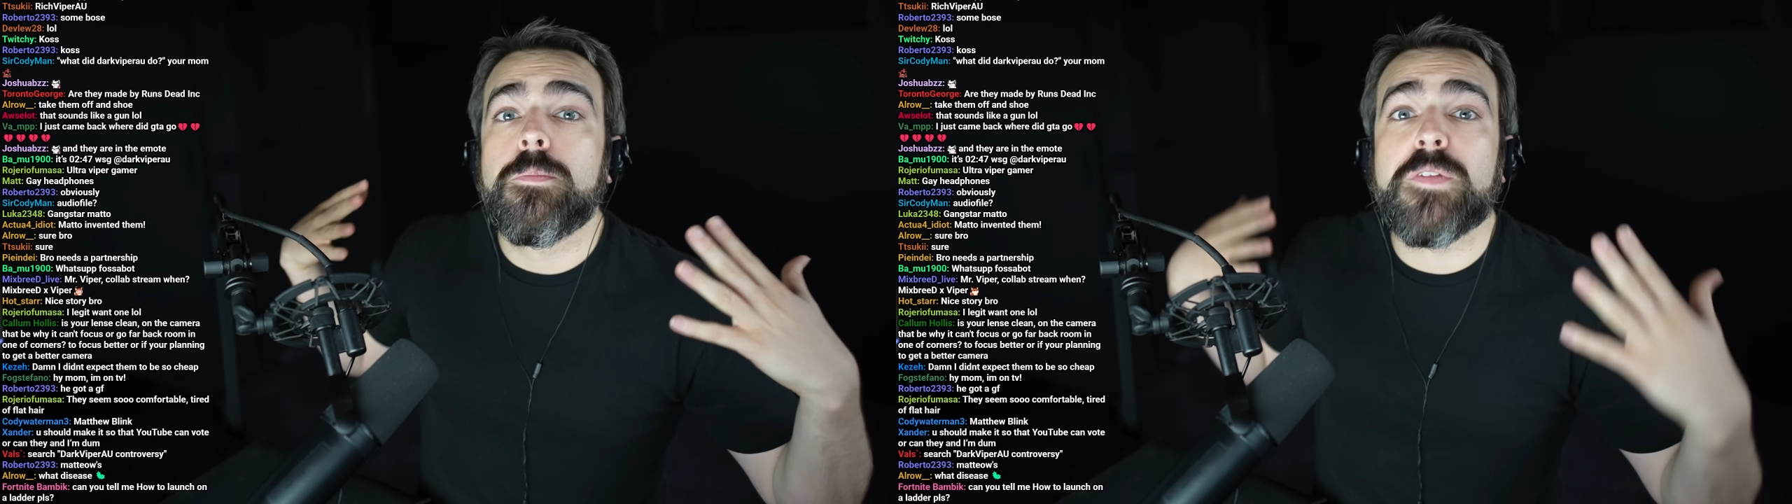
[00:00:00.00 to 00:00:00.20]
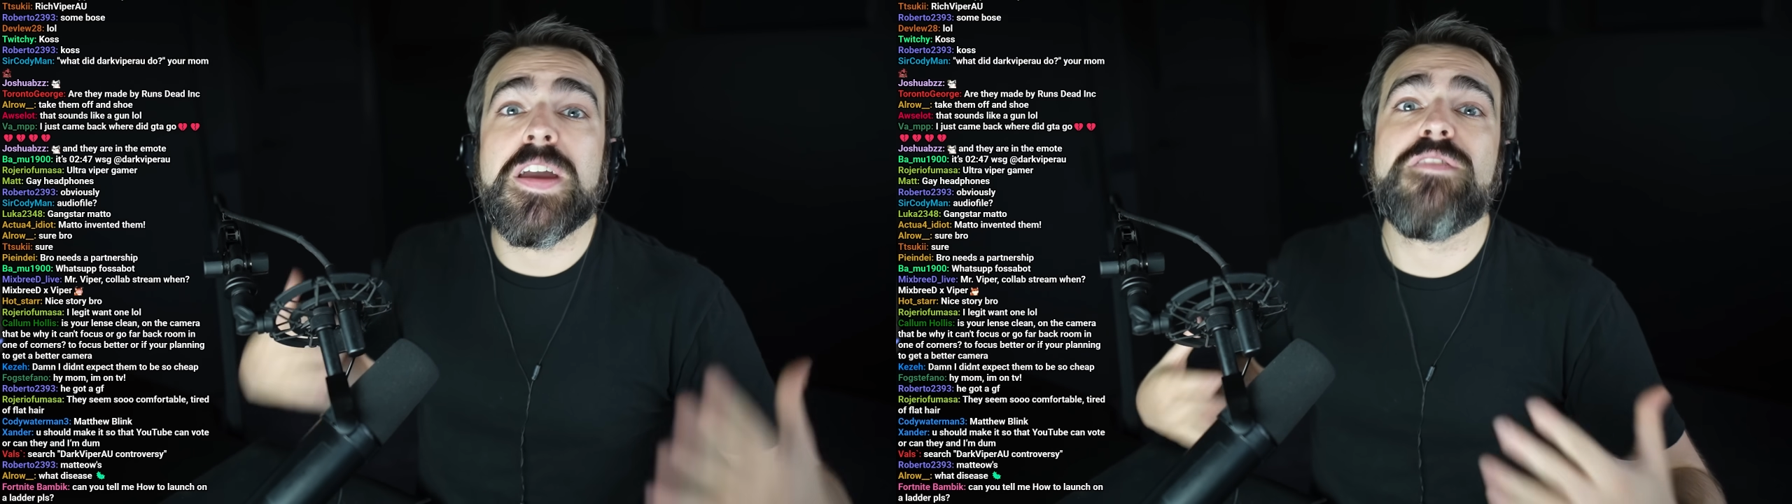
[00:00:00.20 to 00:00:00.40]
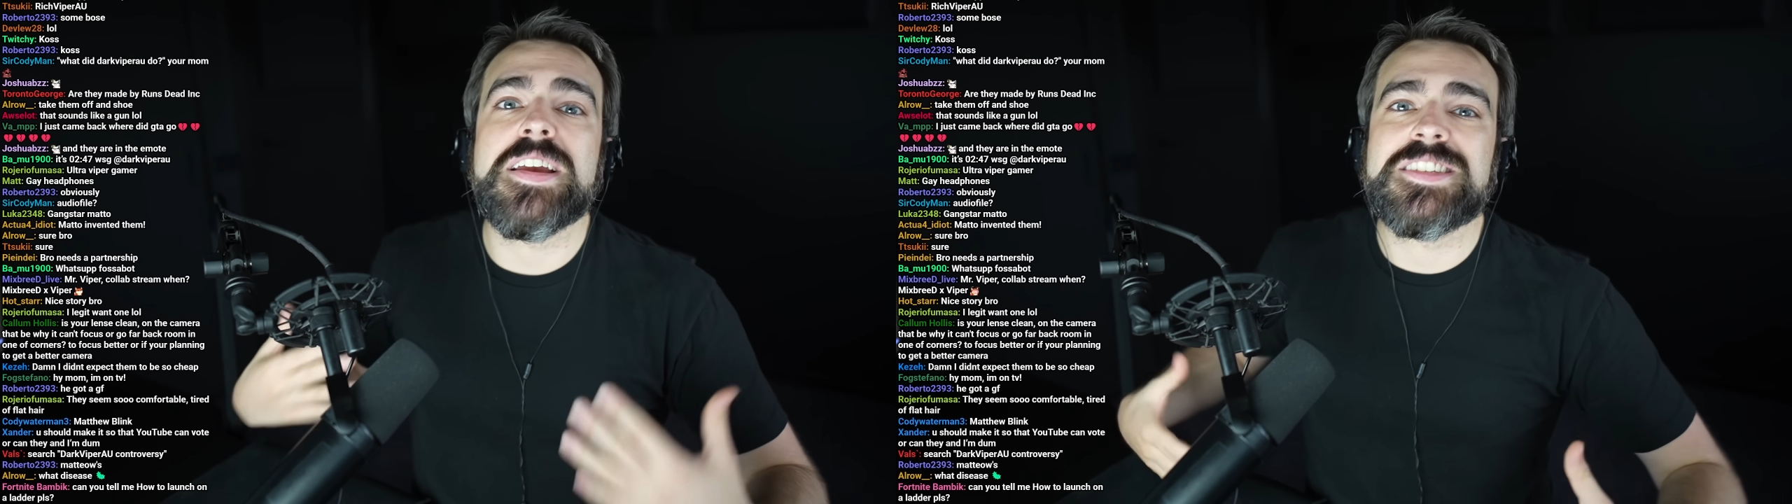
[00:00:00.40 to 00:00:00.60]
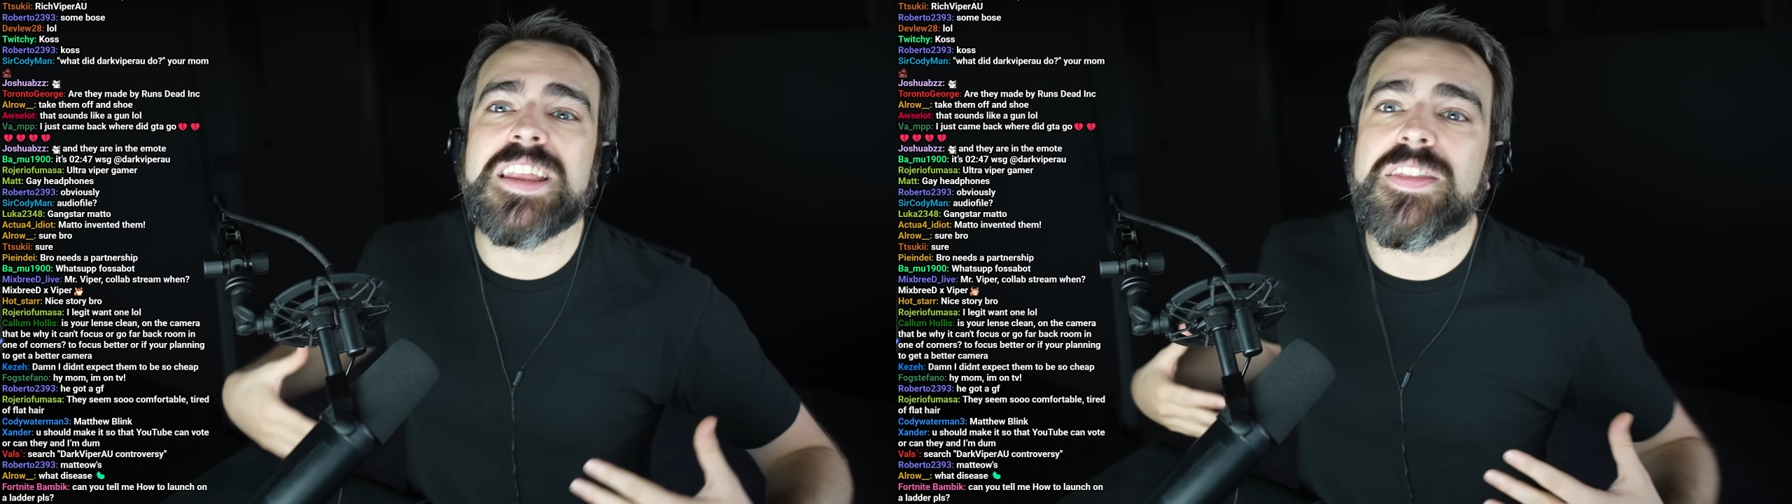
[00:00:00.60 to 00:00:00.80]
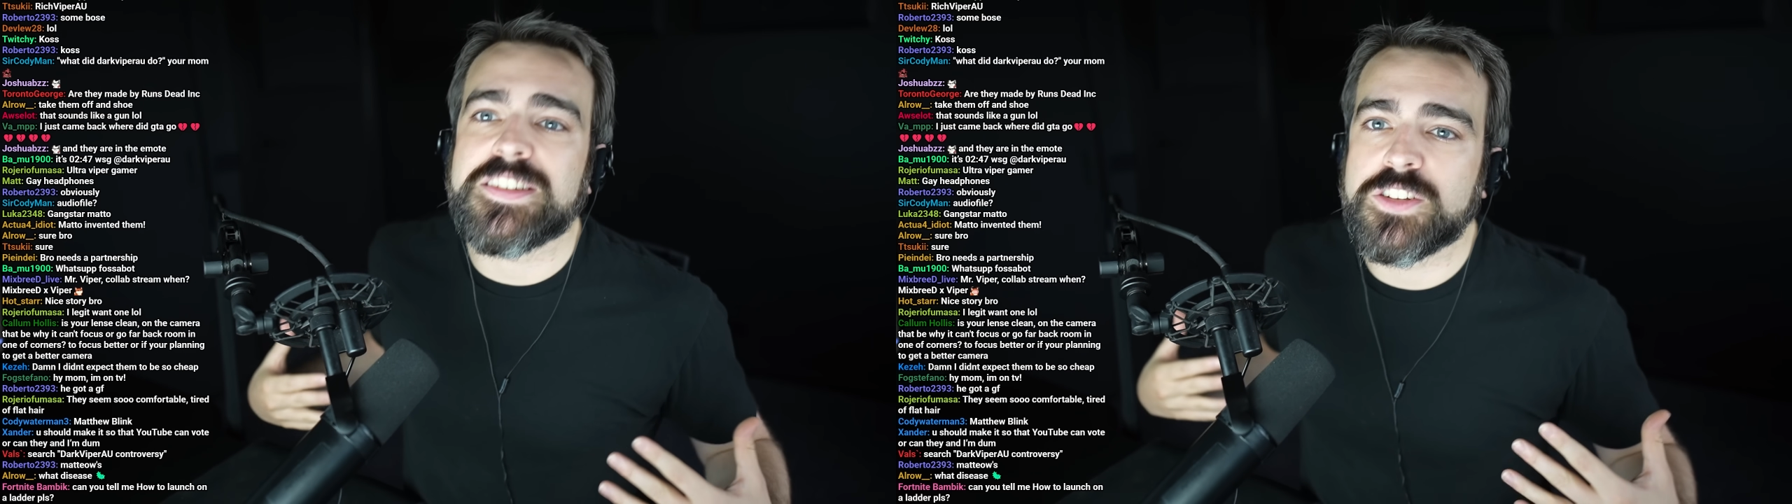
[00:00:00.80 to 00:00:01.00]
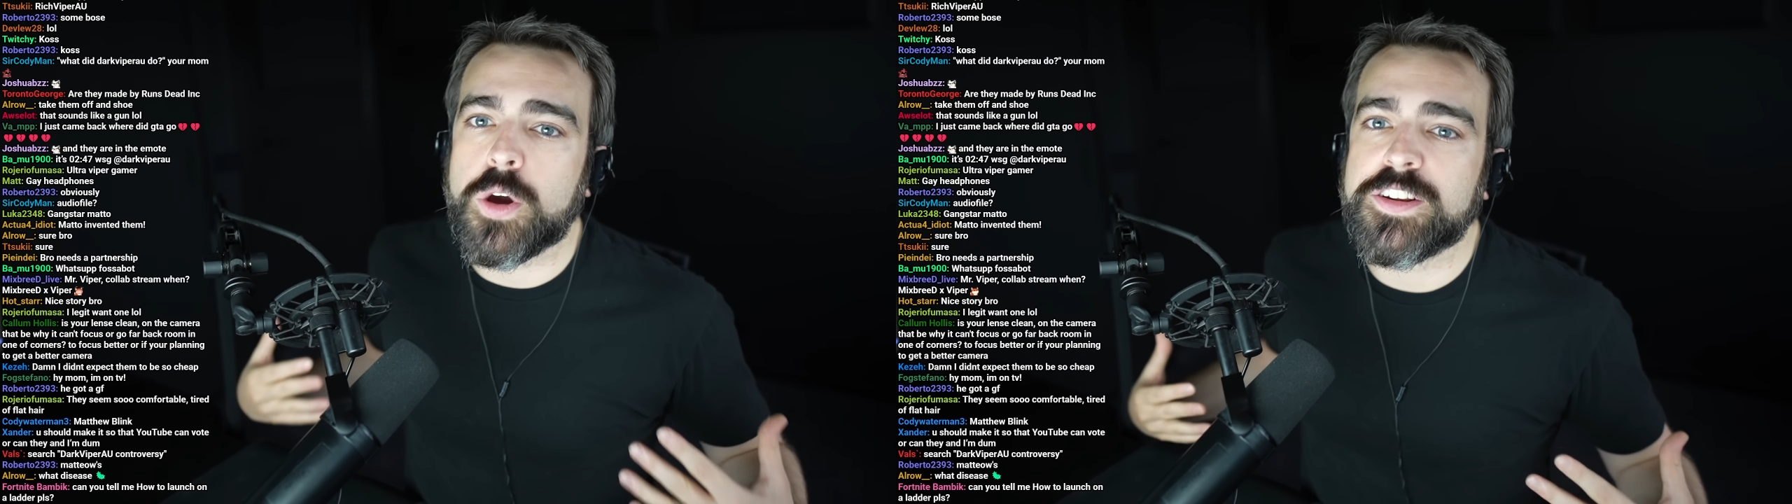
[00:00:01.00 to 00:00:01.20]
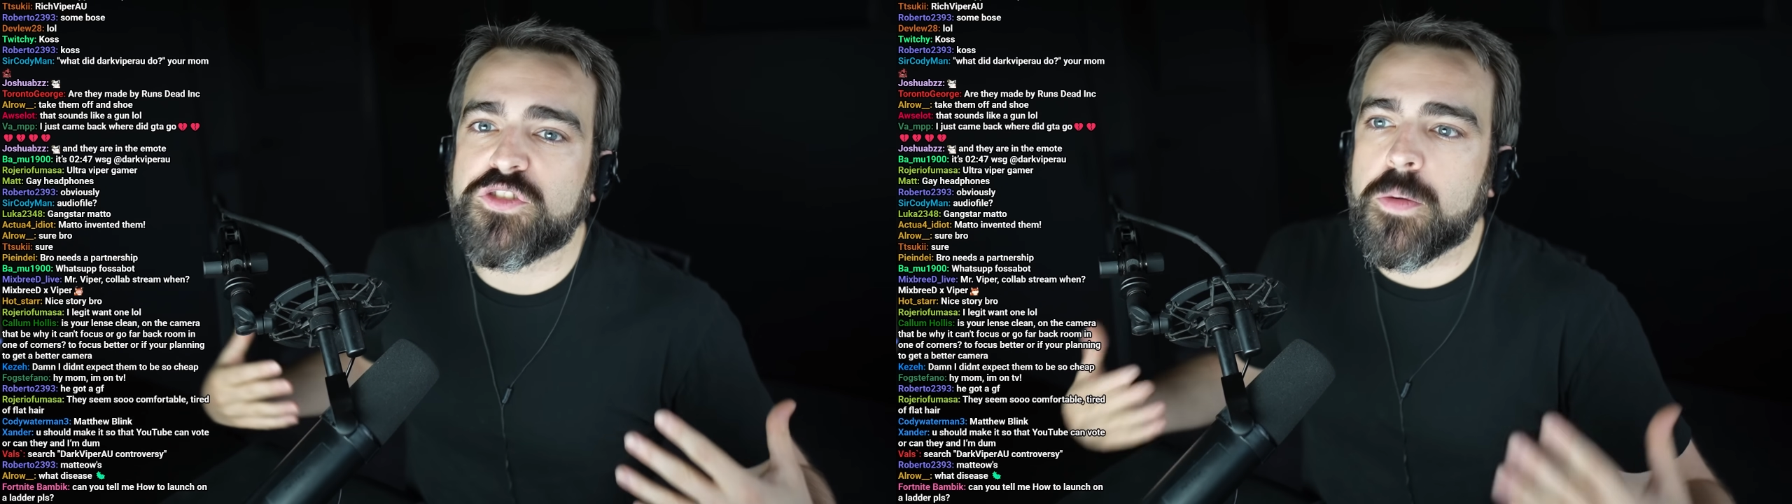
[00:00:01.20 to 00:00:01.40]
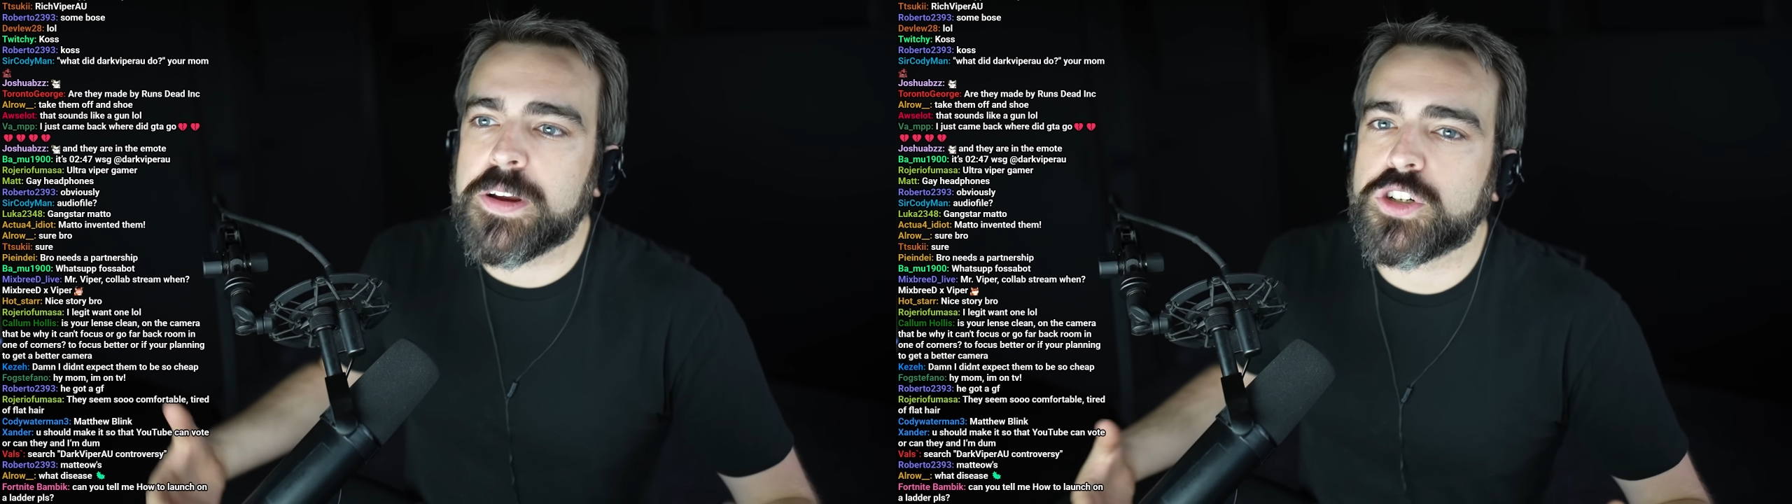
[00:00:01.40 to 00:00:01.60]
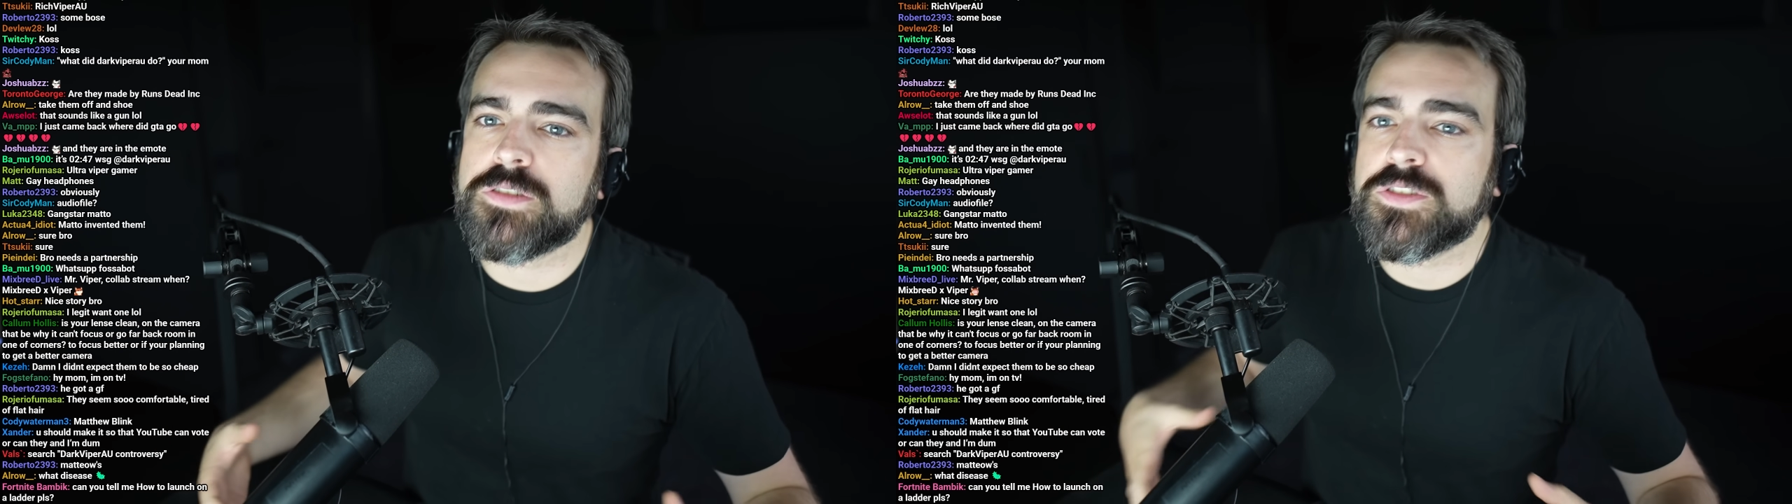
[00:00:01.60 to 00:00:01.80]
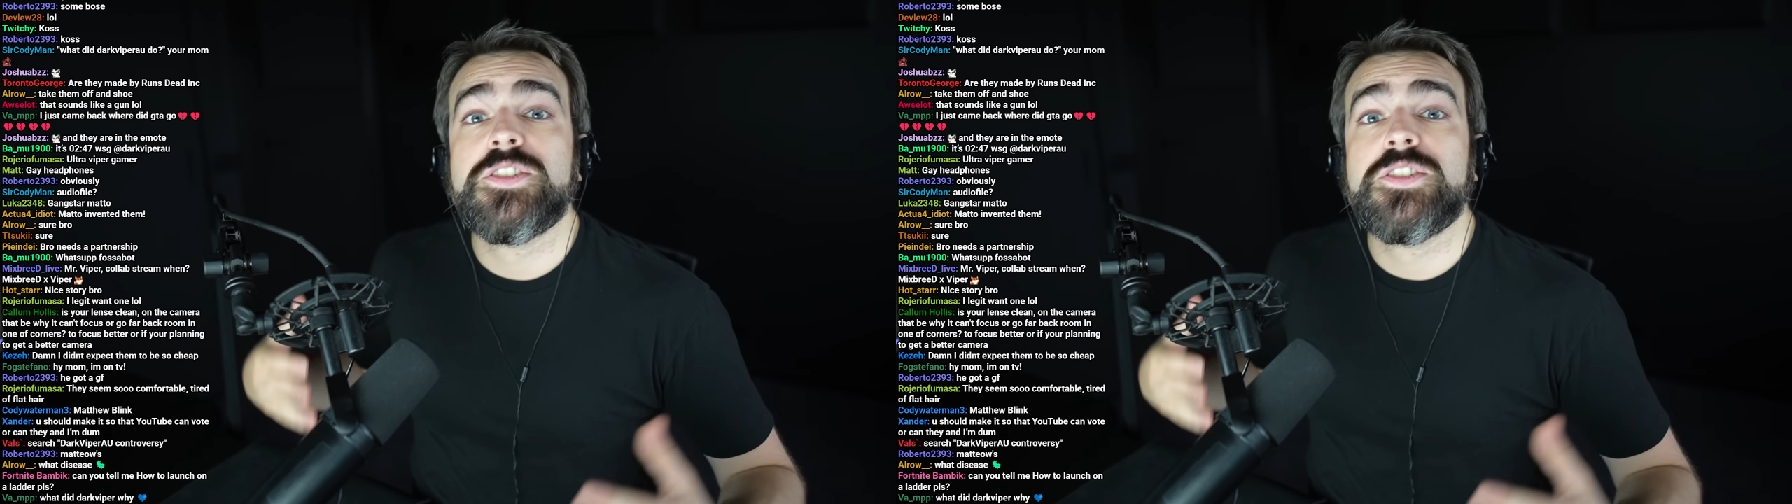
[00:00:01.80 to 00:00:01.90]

But very recently, this has gone into remission,